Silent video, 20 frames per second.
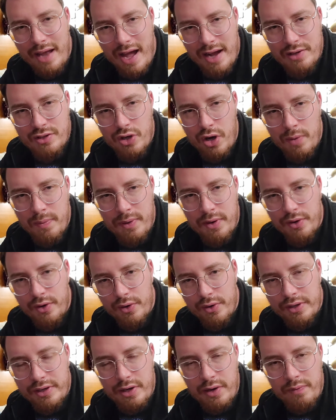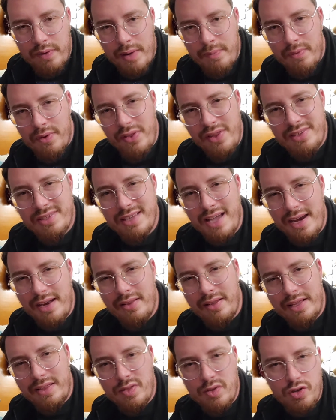October and early November, that's kind of
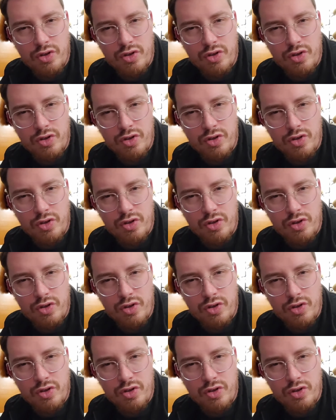like the